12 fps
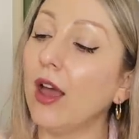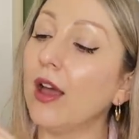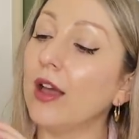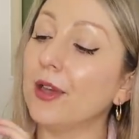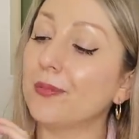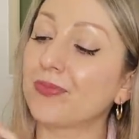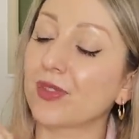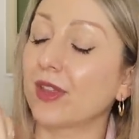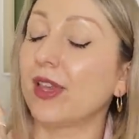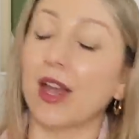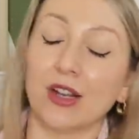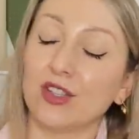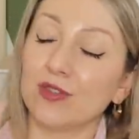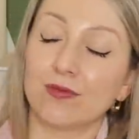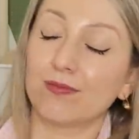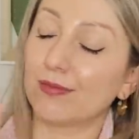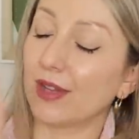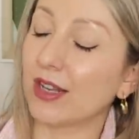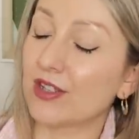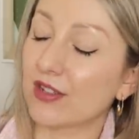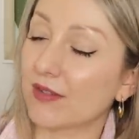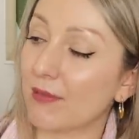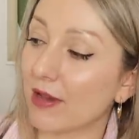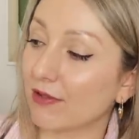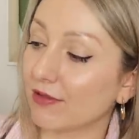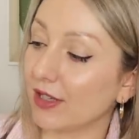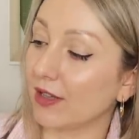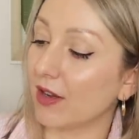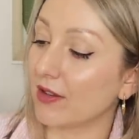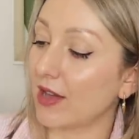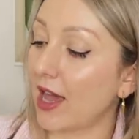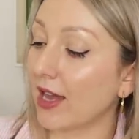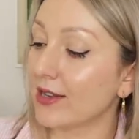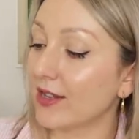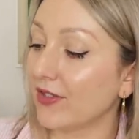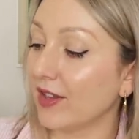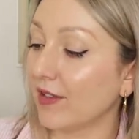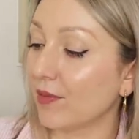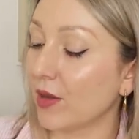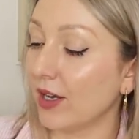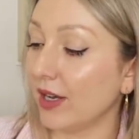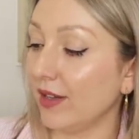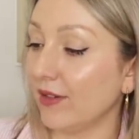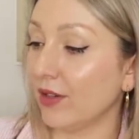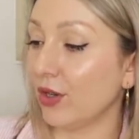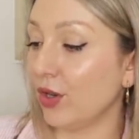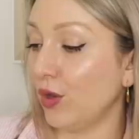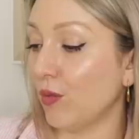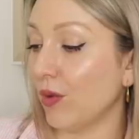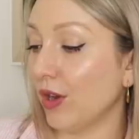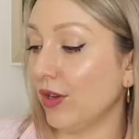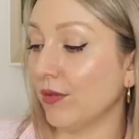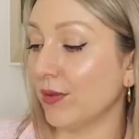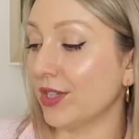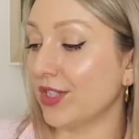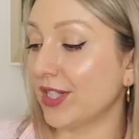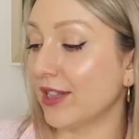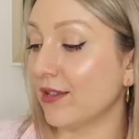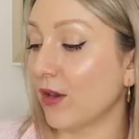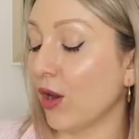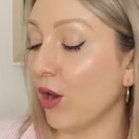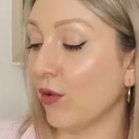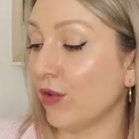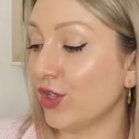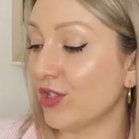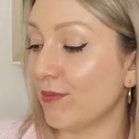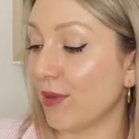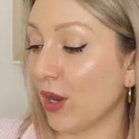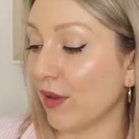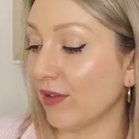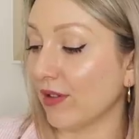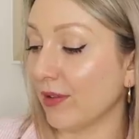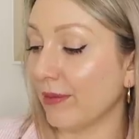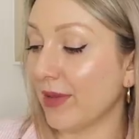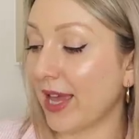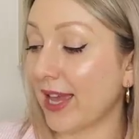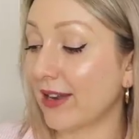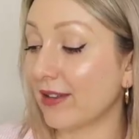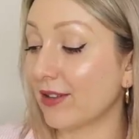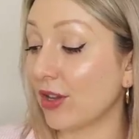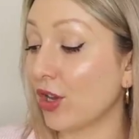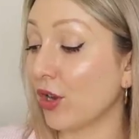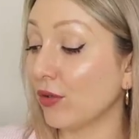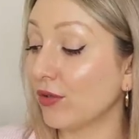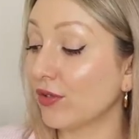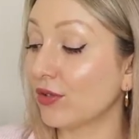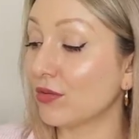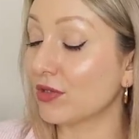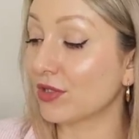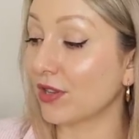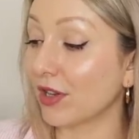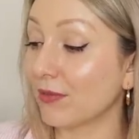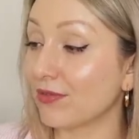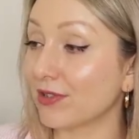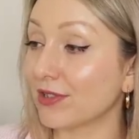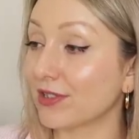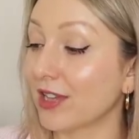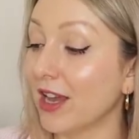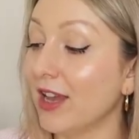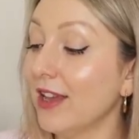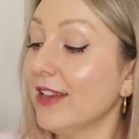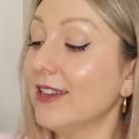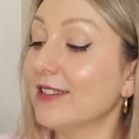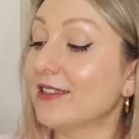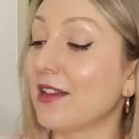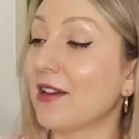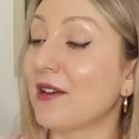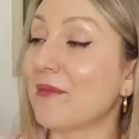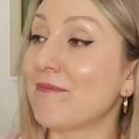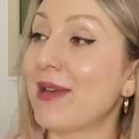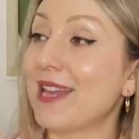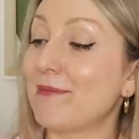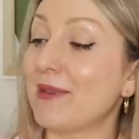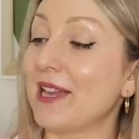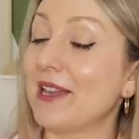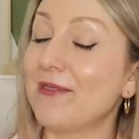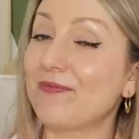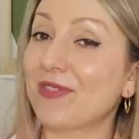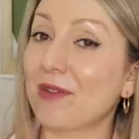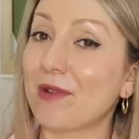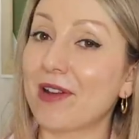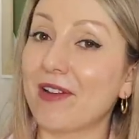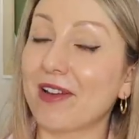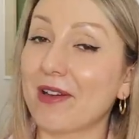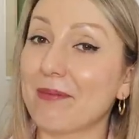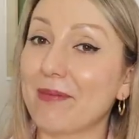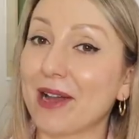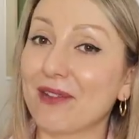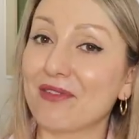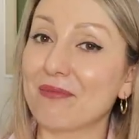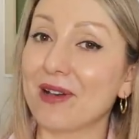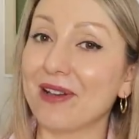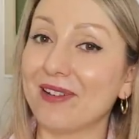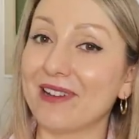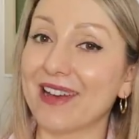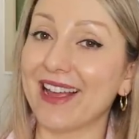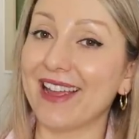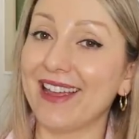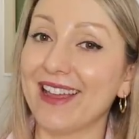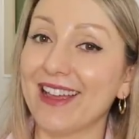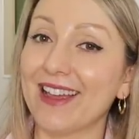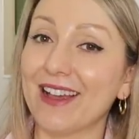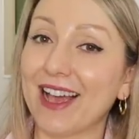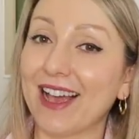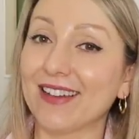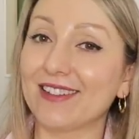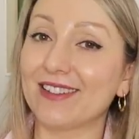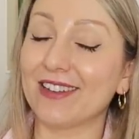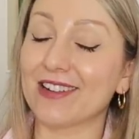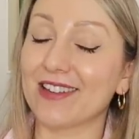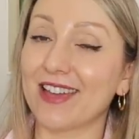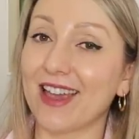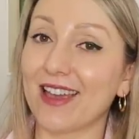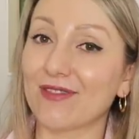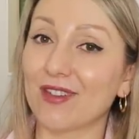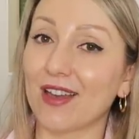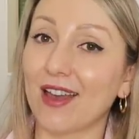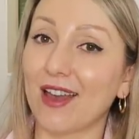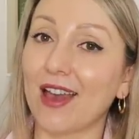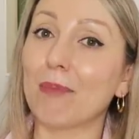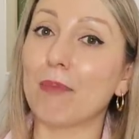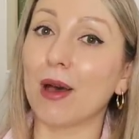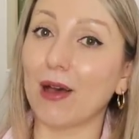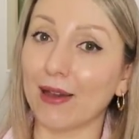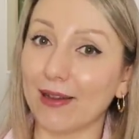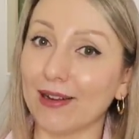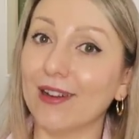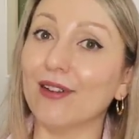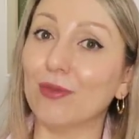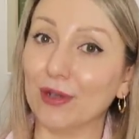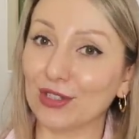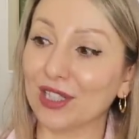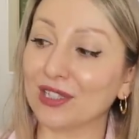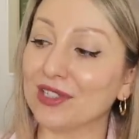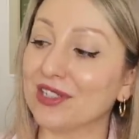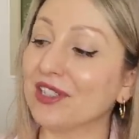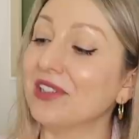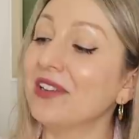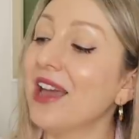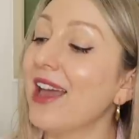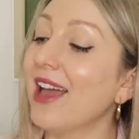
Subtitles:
Yeah, just it just smells really nice. And this one is a new one, which is Orange Blossom and Coastal Cypress. So maybe when I come back from holiday and, you know, you have a pile of washing to do,